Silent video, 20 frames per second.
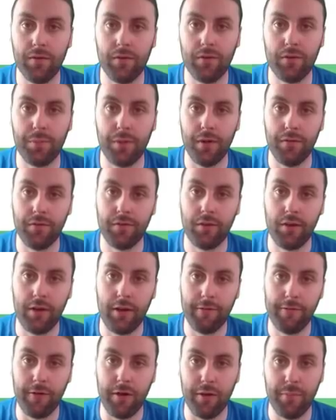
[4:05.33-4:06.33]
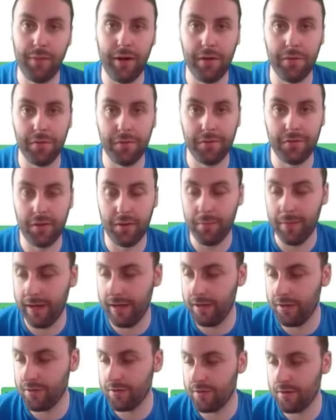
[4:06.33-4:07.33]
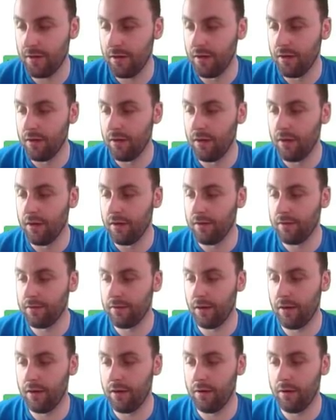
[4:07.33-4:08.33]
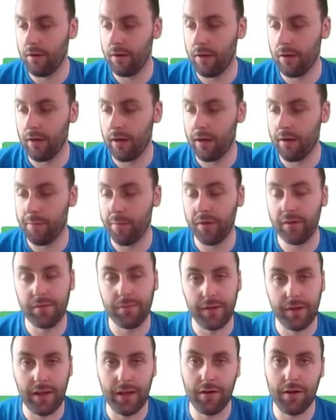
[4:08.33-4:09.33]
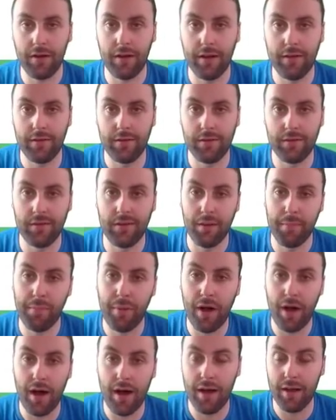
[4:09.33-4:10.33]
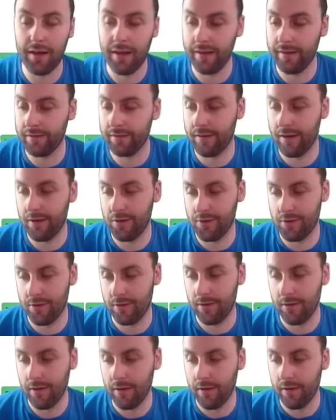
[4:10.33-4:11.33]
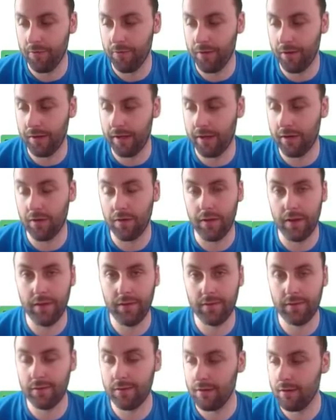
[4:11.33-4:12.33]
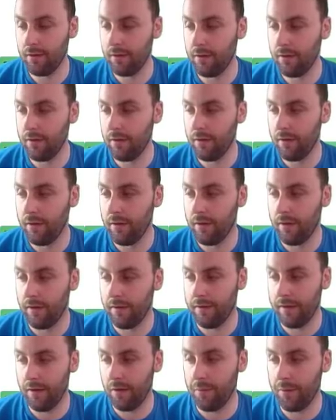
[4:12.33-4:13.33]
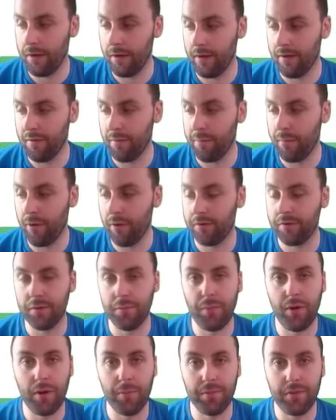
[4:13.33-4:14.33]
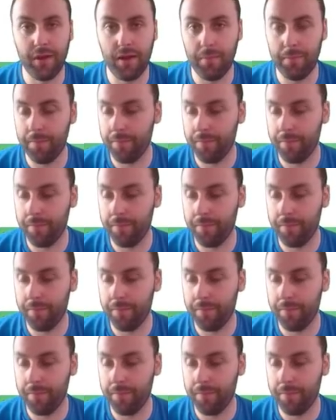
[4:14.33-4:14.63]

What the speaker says: but obviously only £5 or so matched. So at the bottom of the calculator, you'll see a part lays section. You click on this, there'll be another box that pops up,